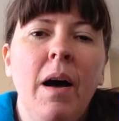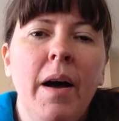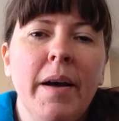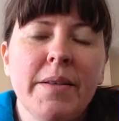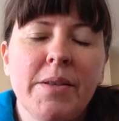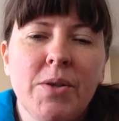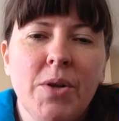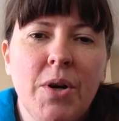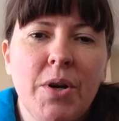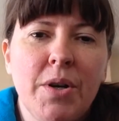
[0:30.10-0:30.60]
I
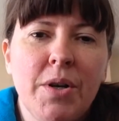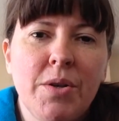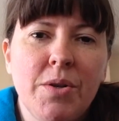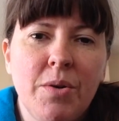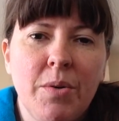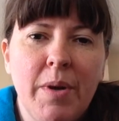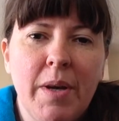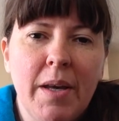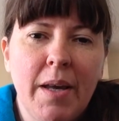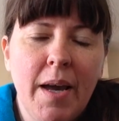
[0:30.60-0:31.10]
started
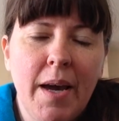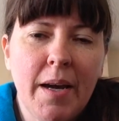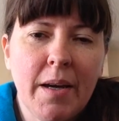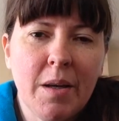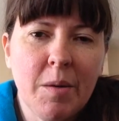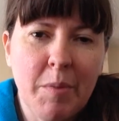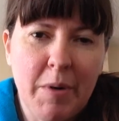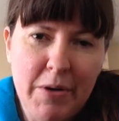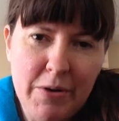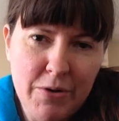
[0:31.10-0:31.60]
doing
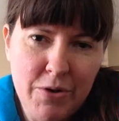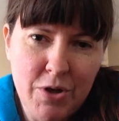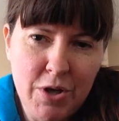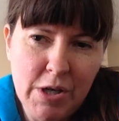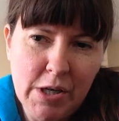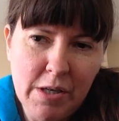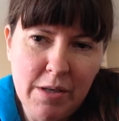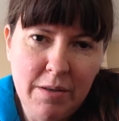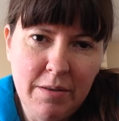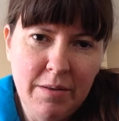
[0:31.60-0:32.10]

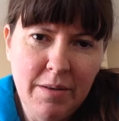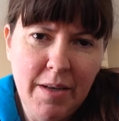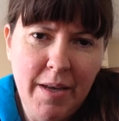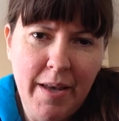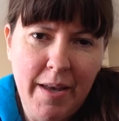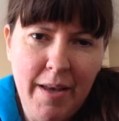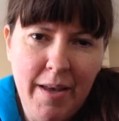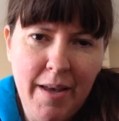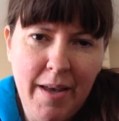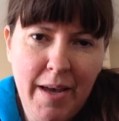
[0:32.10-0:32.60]
acupuncture
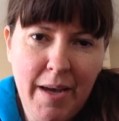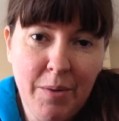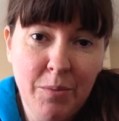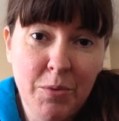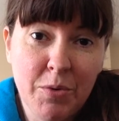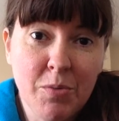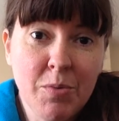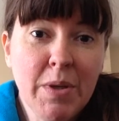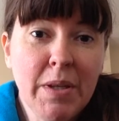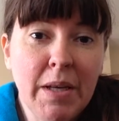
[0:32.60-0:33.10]
and
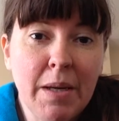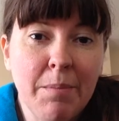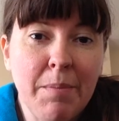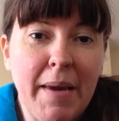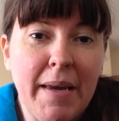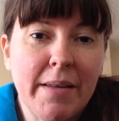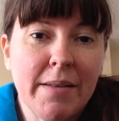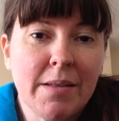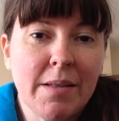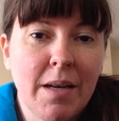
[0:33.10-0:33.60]
was really
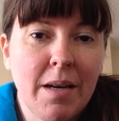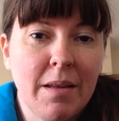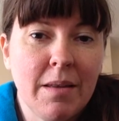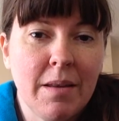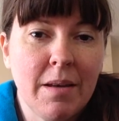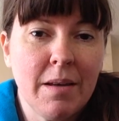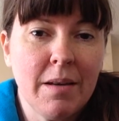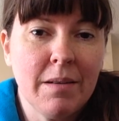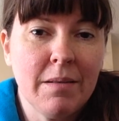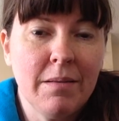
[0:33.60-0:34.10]
amazed at
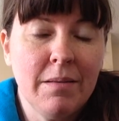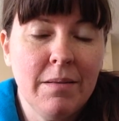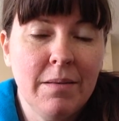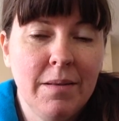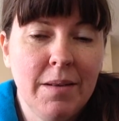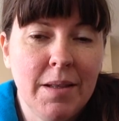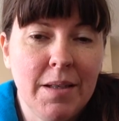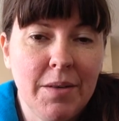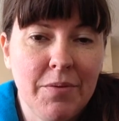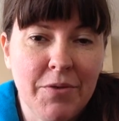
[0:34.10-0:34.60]
the,
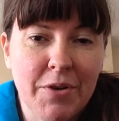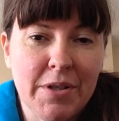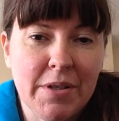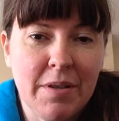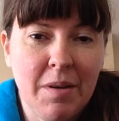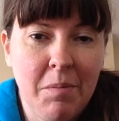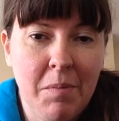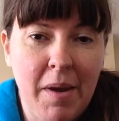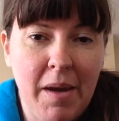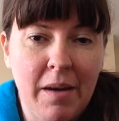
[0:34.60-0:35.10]
the difference
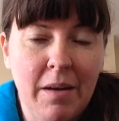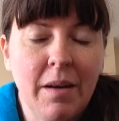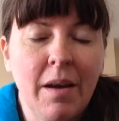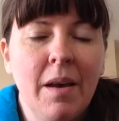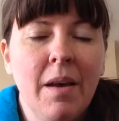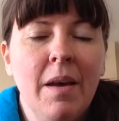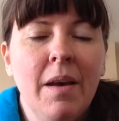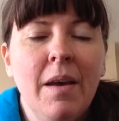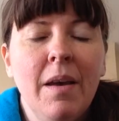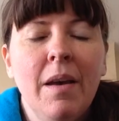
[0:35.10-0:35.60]
it made.
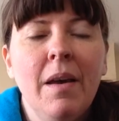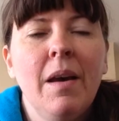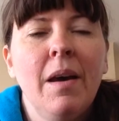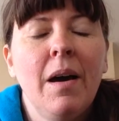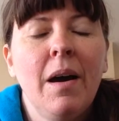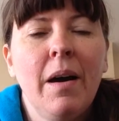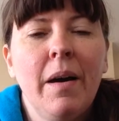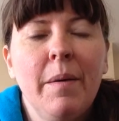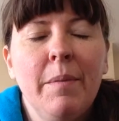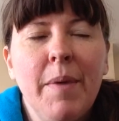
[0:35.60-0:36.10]

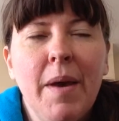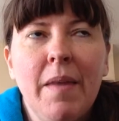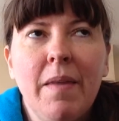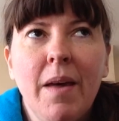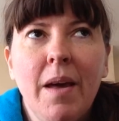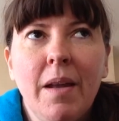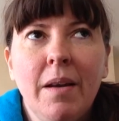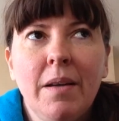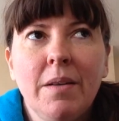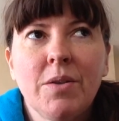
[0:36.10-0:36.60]
Um, and
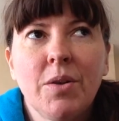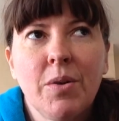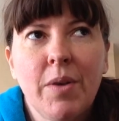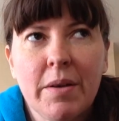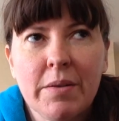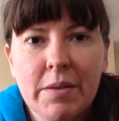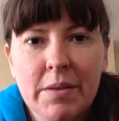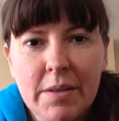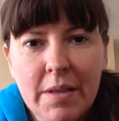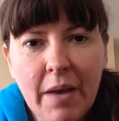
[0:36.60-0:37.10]
then in
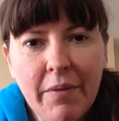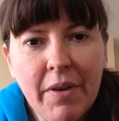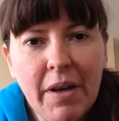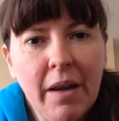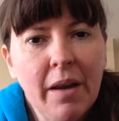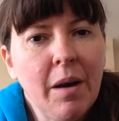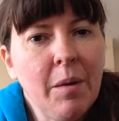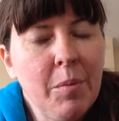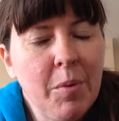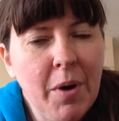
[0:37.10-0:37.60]
2007,
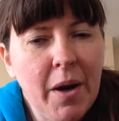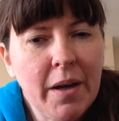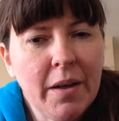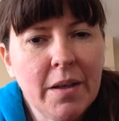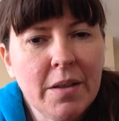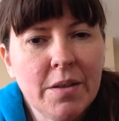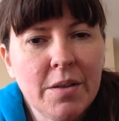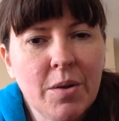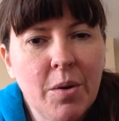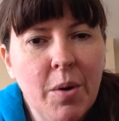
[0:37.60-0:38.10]
I got
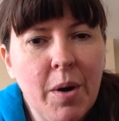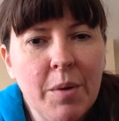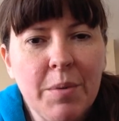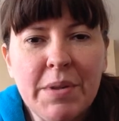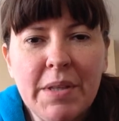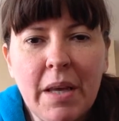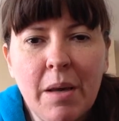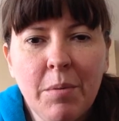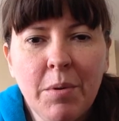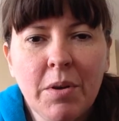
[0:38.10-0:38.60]
pregnant, so I was
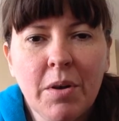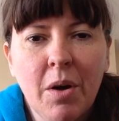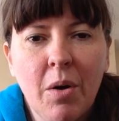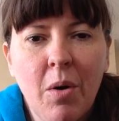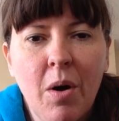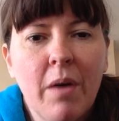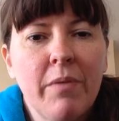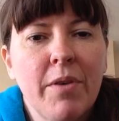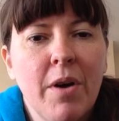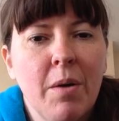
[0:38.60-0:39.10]
able to go
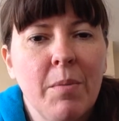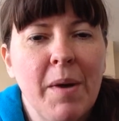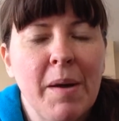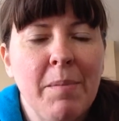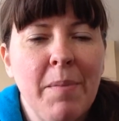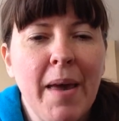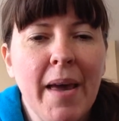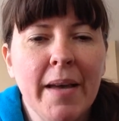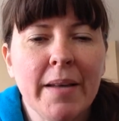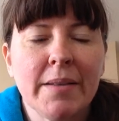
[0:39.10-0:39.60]
off all my
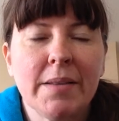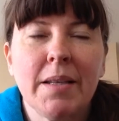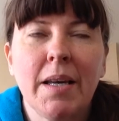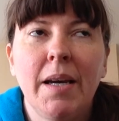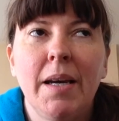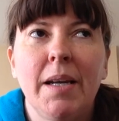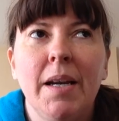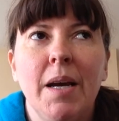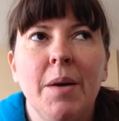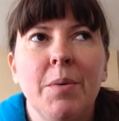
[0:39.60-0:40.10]
meds.
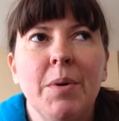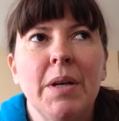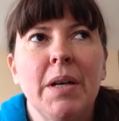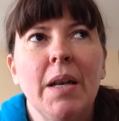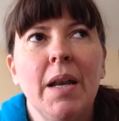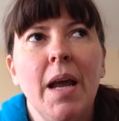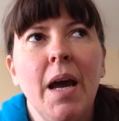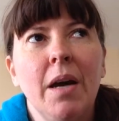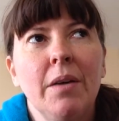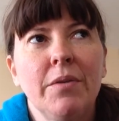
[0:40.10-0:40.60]
And I would
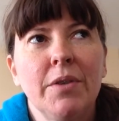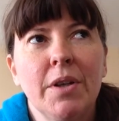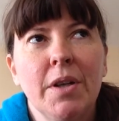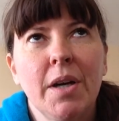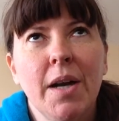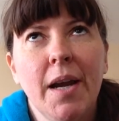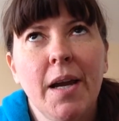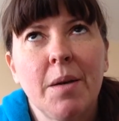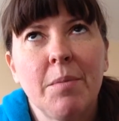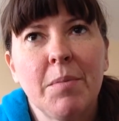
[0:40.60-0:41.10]
never
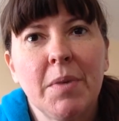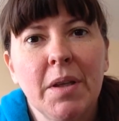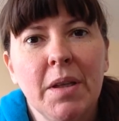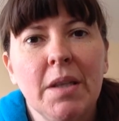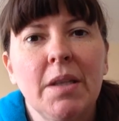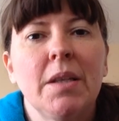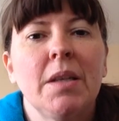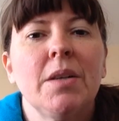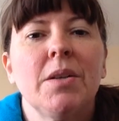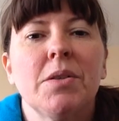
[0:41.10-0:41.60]
in a
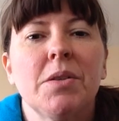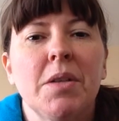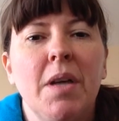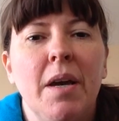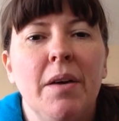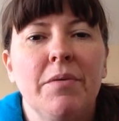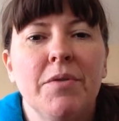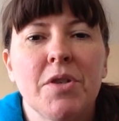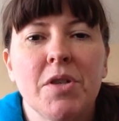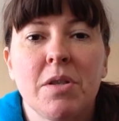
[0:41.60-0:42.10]
million years
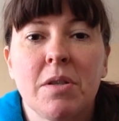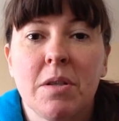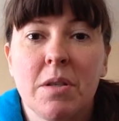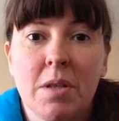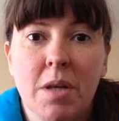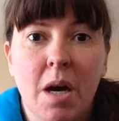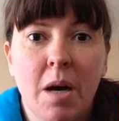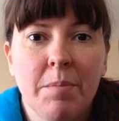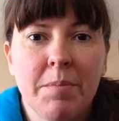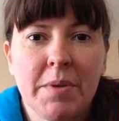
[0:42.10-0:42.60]
have just
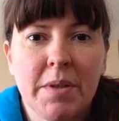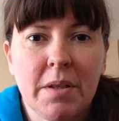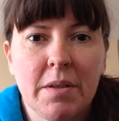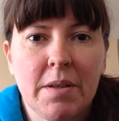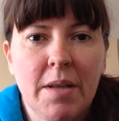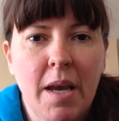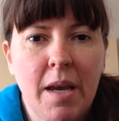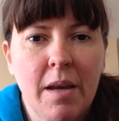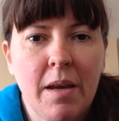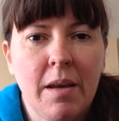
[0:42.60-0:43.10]
stopped
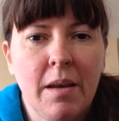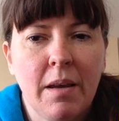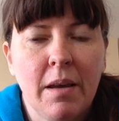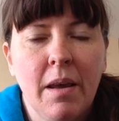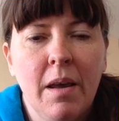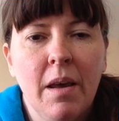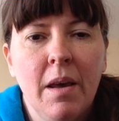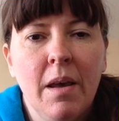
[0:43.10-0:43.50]
taking